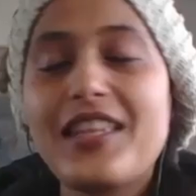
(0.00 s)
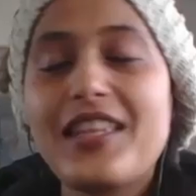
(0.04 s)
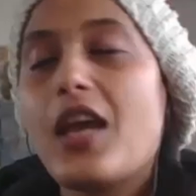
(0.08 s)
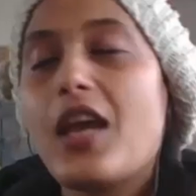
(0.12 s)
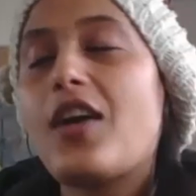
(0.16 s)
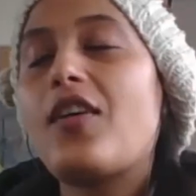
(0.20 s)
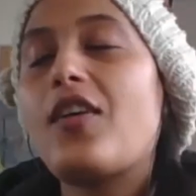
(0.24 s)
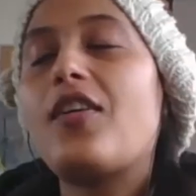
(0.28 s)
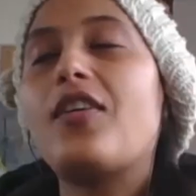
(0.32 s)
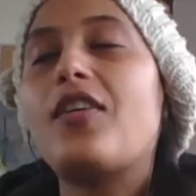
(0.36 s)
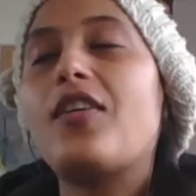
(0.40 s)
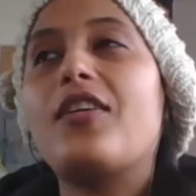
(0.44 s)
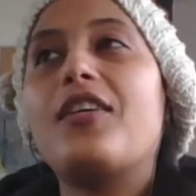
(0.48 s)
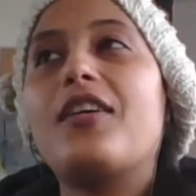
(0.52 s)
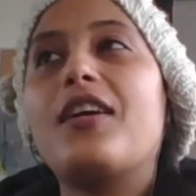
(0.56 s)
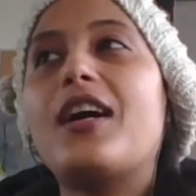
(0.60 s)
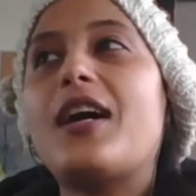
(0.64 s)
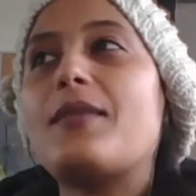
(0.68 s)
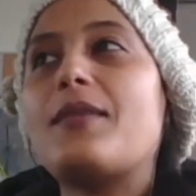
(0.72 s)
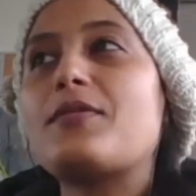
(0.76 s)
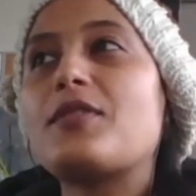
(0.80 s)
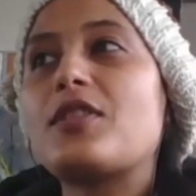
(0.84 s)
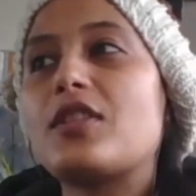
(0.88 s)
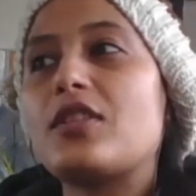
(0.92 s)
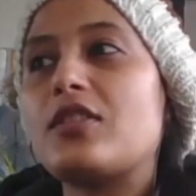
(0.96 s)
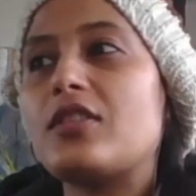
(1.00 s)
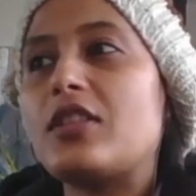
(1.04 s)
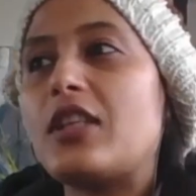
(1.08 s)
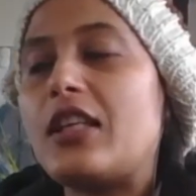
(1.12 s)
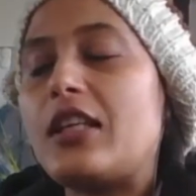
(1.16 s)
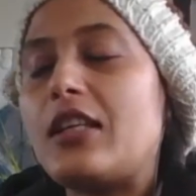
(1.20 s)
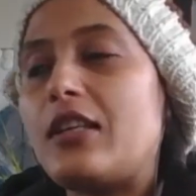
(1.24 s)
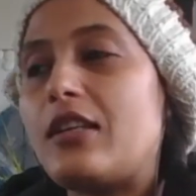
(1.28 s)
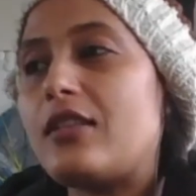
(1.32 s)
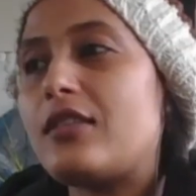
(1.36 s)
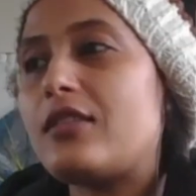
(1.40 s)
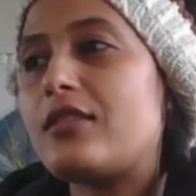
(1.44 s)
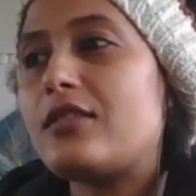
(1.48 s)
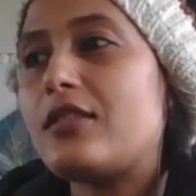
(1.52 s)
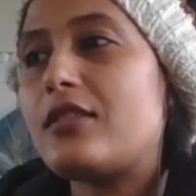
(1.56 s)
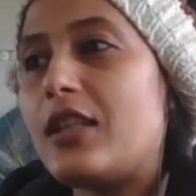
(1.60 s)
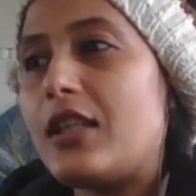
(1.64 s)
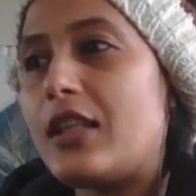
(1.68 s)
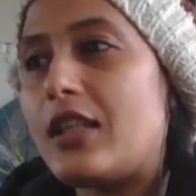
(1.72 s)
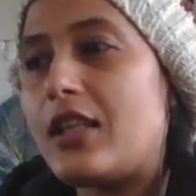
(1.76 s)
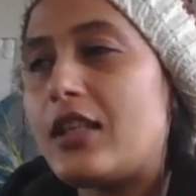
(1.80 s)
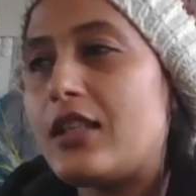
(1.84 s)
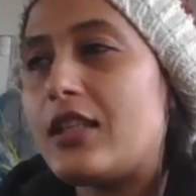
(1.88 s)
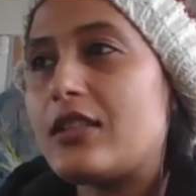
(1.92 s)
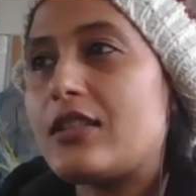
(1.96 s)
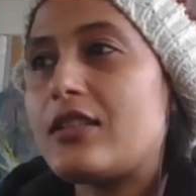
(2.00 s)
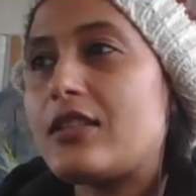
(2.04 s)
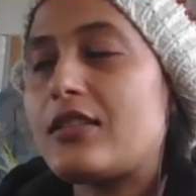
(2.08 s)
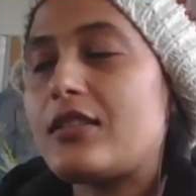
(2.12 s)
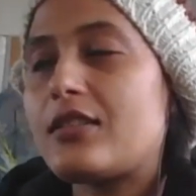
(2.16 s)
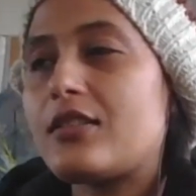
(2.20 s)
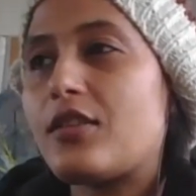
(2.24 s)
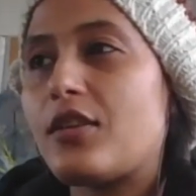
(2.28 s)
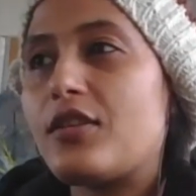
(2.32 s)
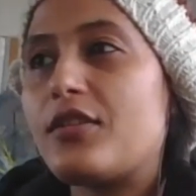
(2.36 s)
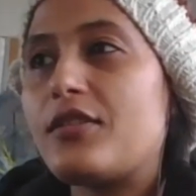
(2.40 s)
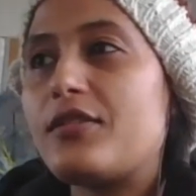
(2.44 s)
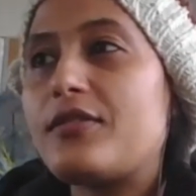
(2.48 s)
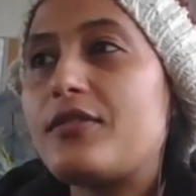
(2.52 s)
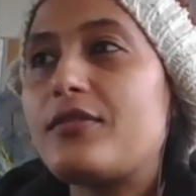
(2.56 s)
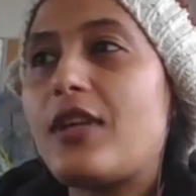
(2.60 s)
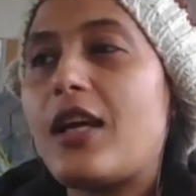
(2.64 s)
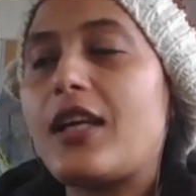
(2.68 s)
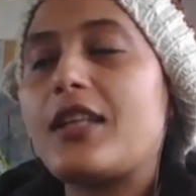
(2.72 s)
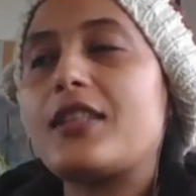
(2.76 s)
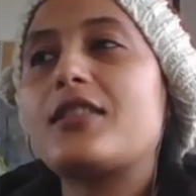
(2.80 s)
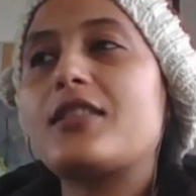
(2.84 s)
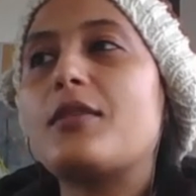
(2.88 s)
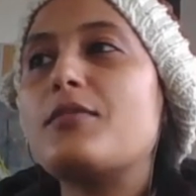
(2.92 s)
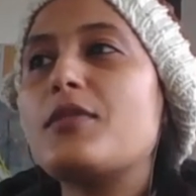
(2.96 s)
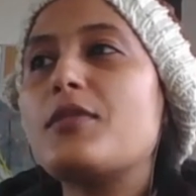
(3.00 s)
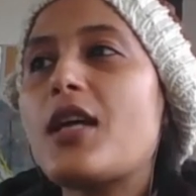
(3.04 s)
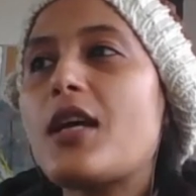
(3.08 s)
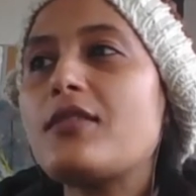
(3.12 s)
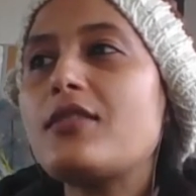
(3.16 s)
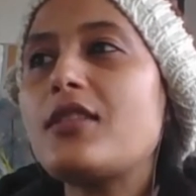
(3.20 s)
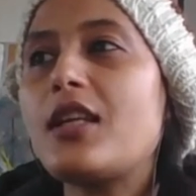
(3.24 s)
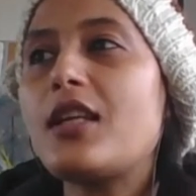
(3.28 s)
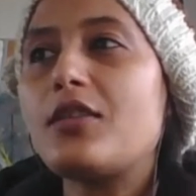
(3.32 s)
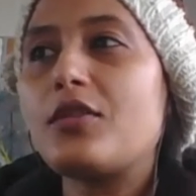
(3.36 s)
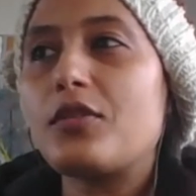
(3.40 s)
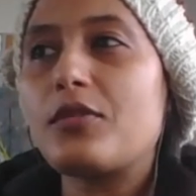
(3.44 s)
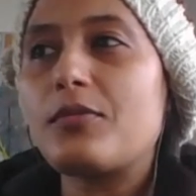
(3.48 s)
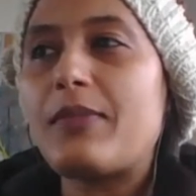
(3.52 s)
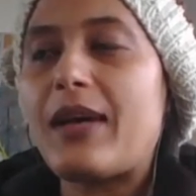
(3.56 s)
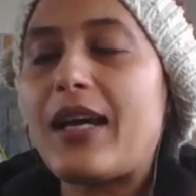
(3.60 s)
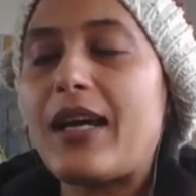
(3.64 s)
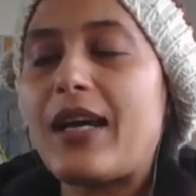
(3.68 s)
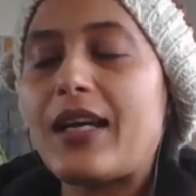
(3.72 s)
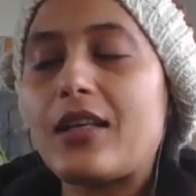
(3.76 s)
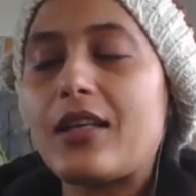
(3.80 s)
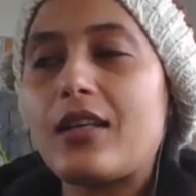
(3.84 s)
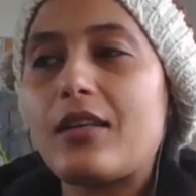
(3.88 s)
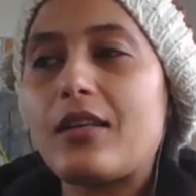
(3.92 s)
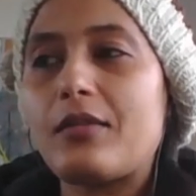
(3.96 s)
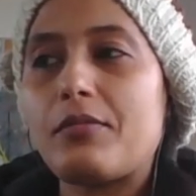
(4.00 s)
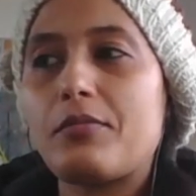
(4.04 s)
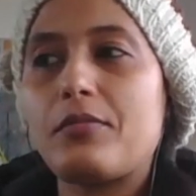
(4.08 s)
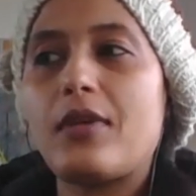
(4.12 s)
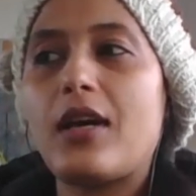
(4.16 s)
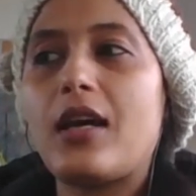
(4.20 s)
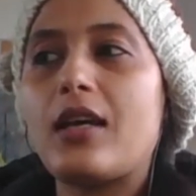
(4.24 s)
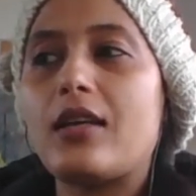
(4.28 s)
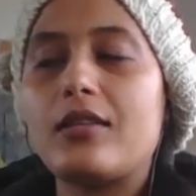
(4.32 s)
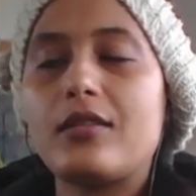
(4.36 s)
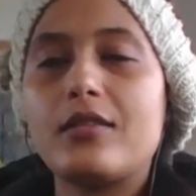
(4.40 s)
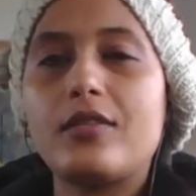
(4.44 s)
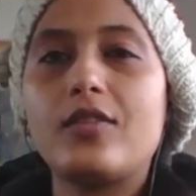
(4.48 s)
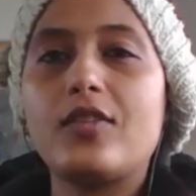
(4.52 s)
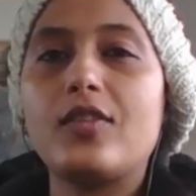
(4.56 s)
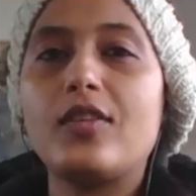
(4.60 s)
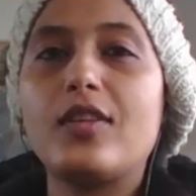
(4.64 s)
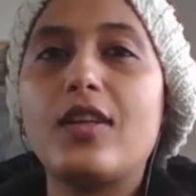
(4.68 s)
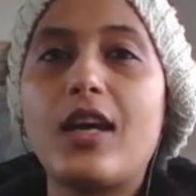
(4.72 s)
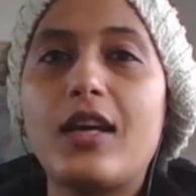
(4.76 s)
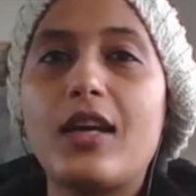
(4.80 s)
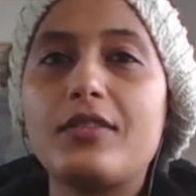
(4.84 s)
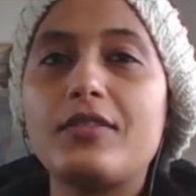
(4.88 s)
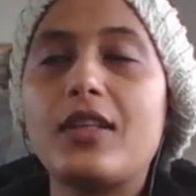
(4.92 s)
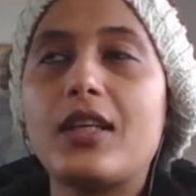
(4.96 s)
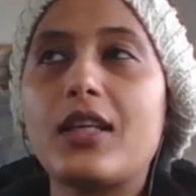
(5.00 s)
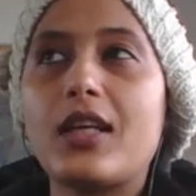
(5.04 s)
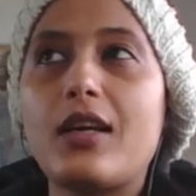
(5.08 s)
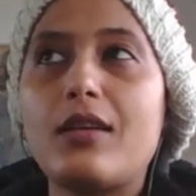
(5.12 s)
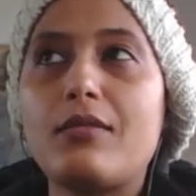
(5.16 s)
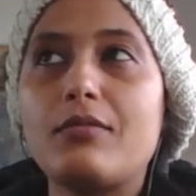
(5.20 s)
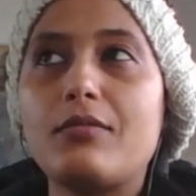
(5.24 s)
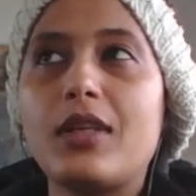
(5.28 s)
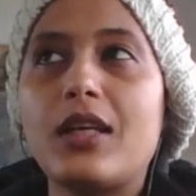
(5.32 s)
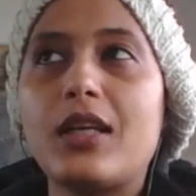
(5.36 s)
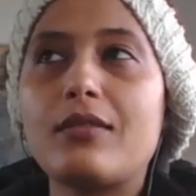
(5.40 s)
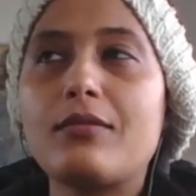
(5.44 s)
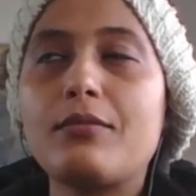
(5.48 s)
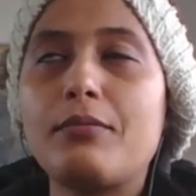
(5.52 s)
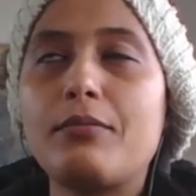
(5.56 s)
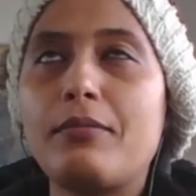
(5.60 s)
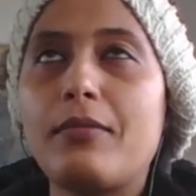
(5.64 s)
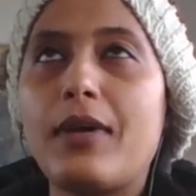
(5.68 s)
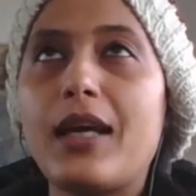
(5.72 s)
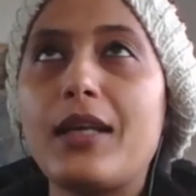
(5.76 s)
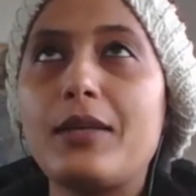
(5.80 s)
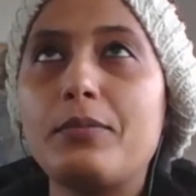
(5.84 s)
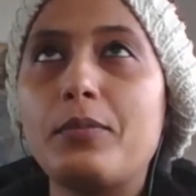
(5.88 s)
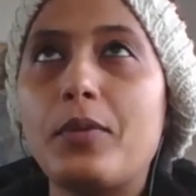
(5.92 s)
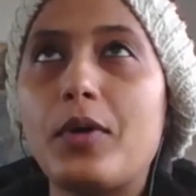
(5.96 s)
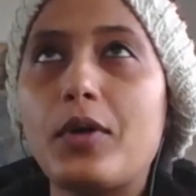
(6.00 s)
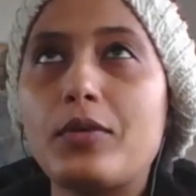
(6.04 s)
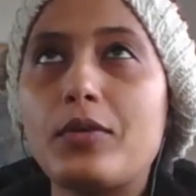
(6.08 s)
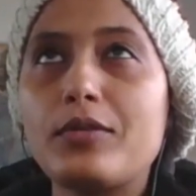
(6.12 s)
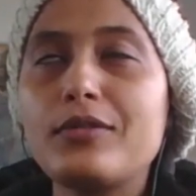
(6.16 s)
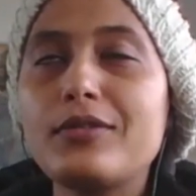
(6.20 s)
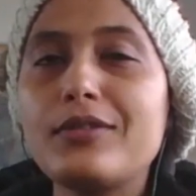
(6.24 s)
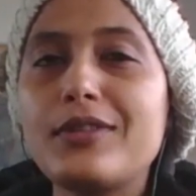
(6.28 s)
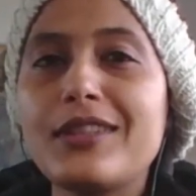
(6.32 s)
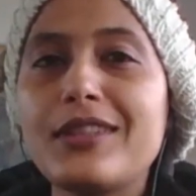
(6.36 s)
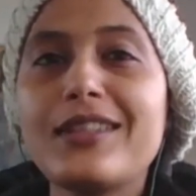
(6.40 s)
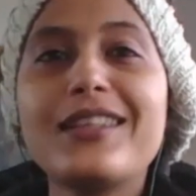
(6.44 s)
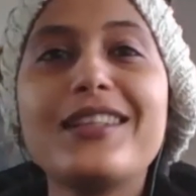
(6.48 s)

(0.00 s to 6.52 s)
Oh, absolutely. It is. So like sometimes I look back at my own life, like I'm like mind boggled.